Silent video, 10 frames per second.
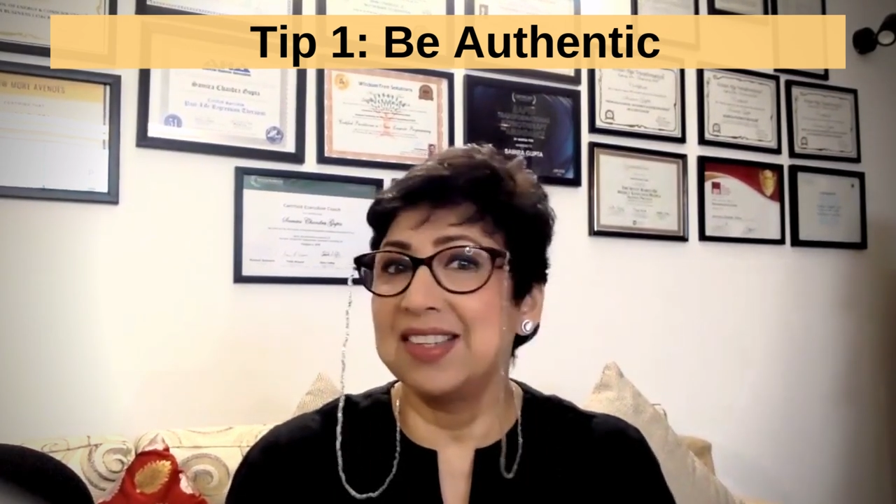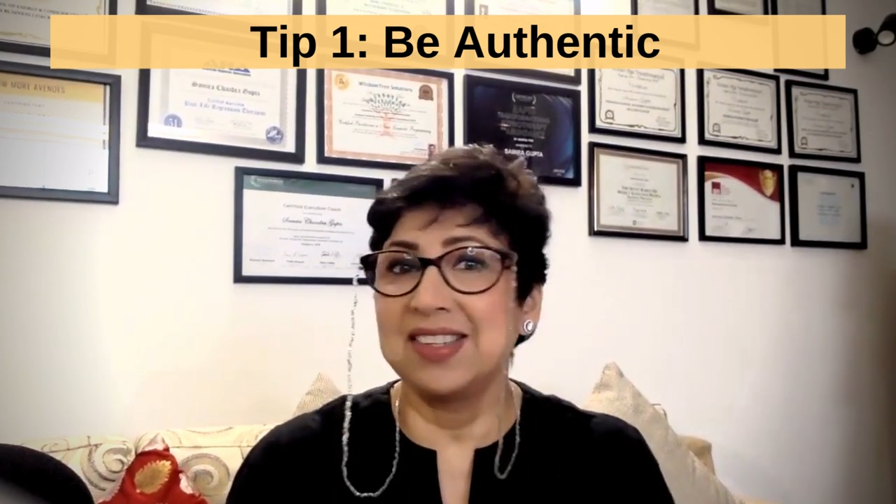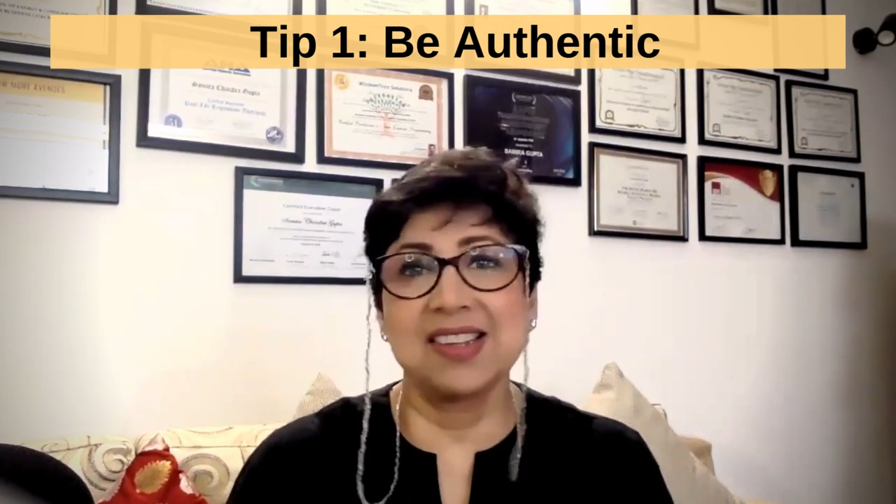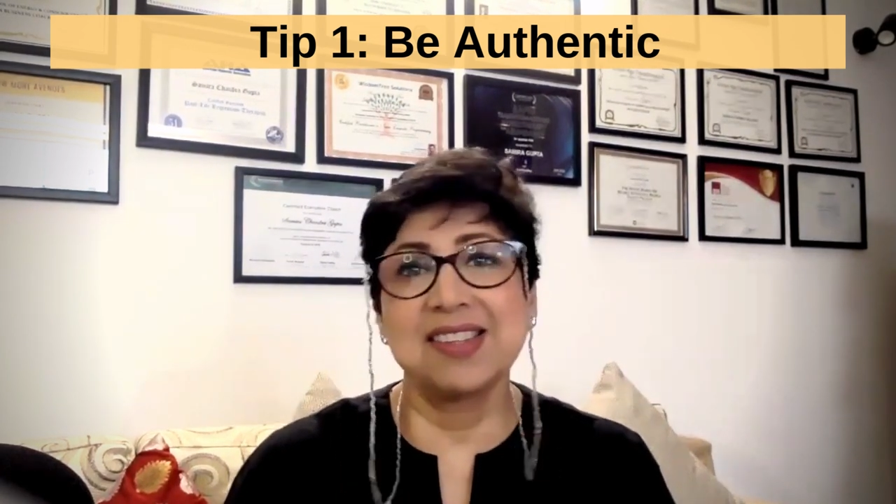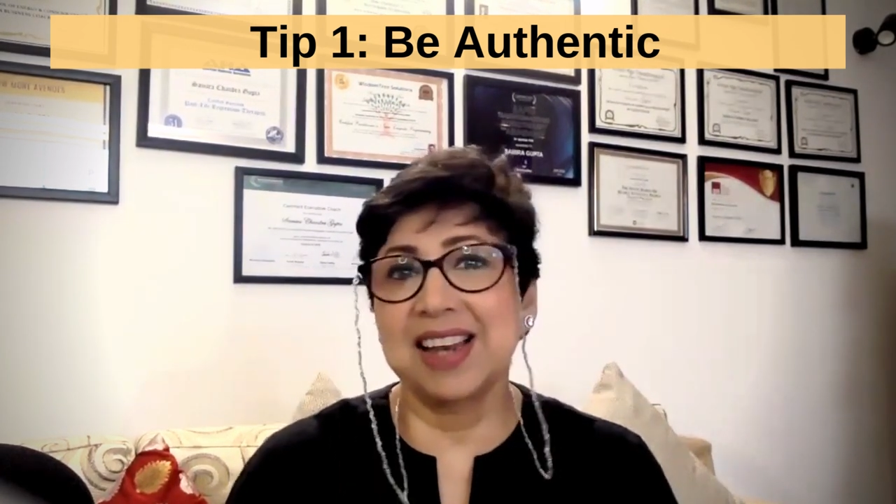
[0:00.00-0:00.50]

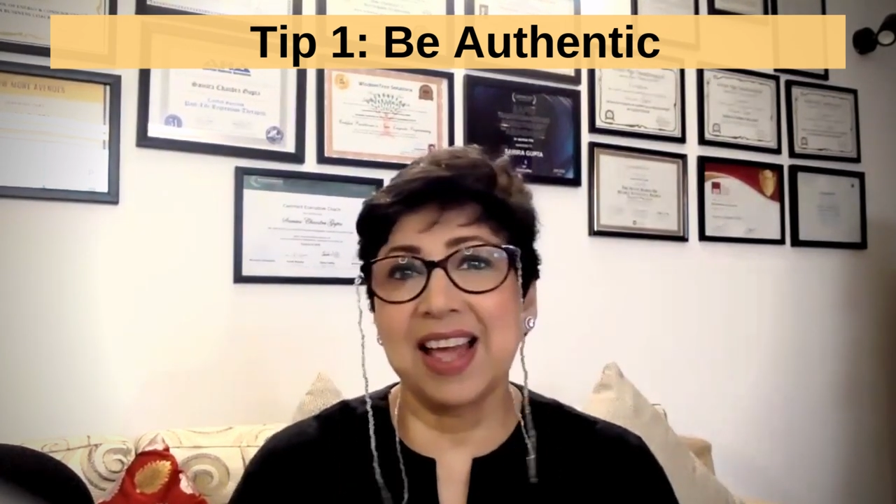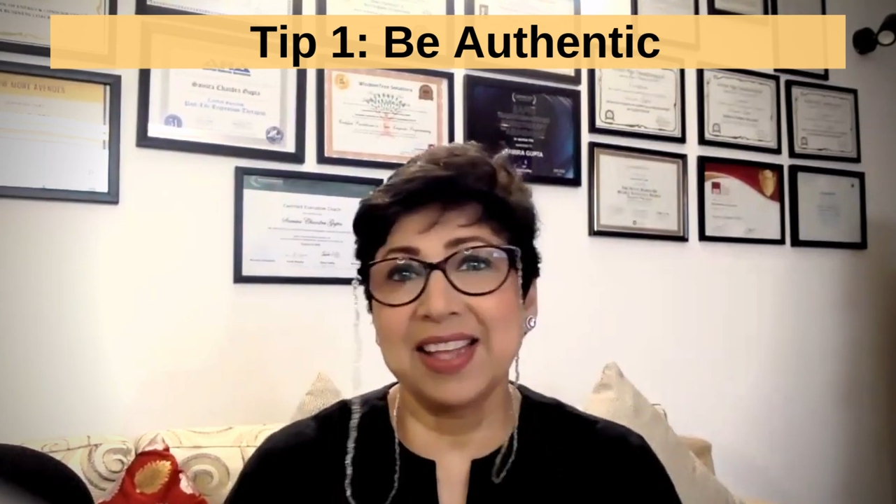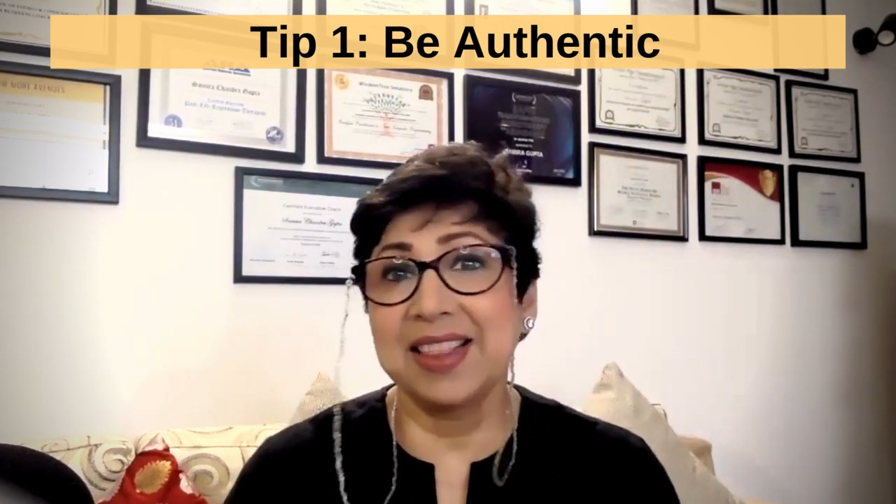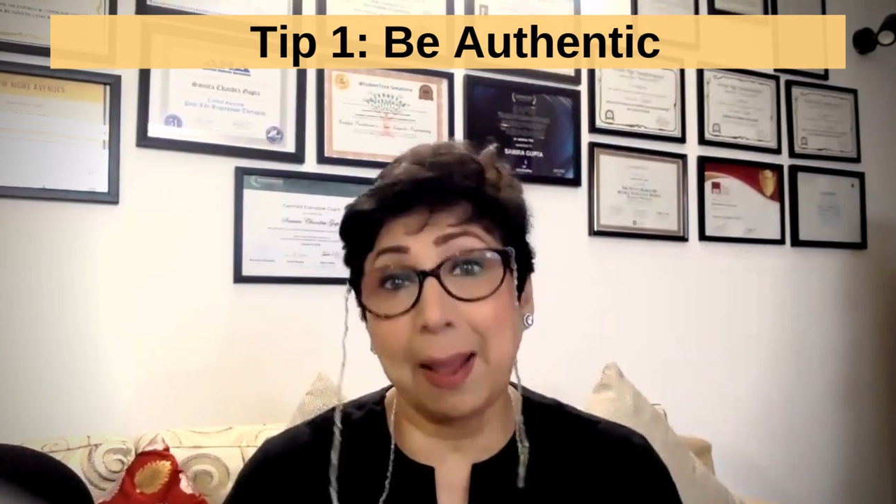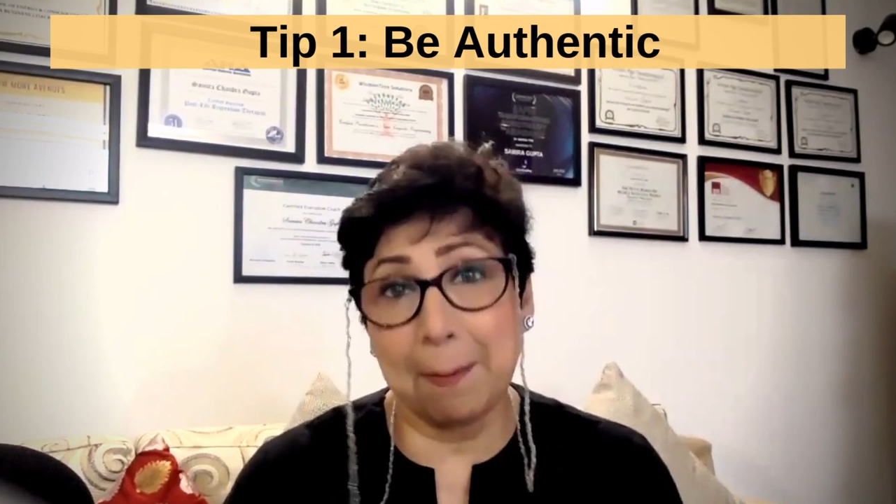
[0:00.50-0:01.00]
just
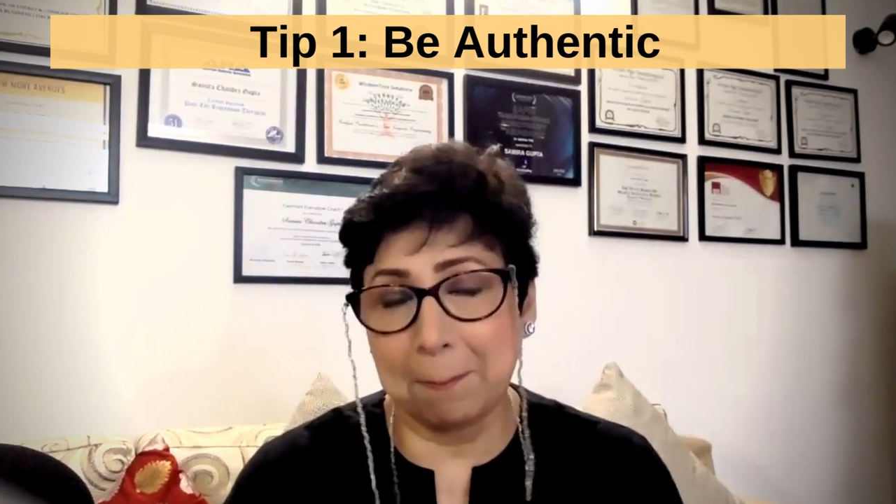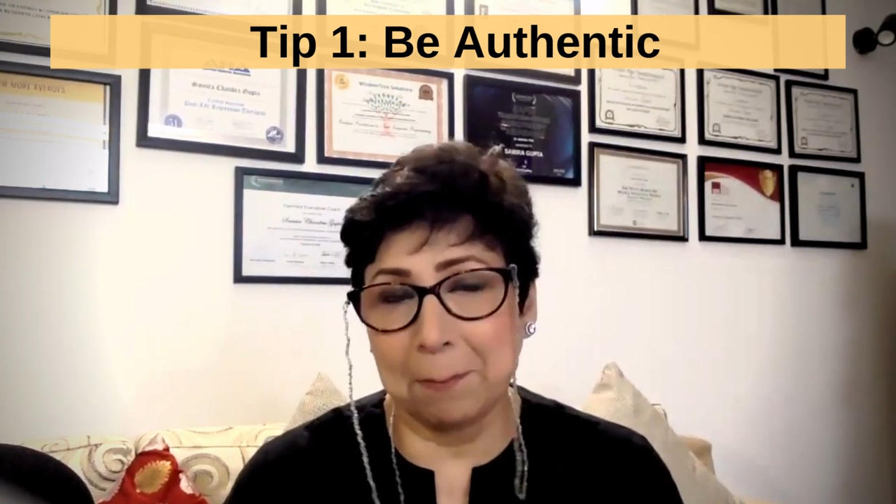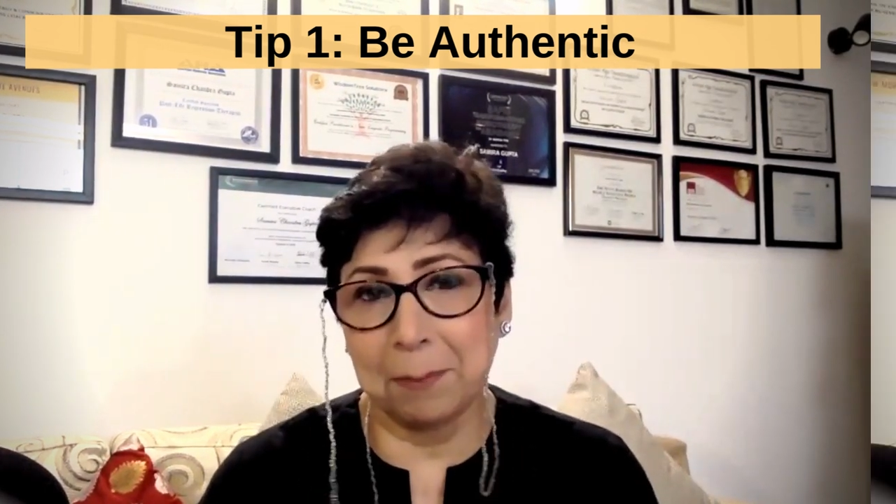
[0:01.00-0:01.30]
like them.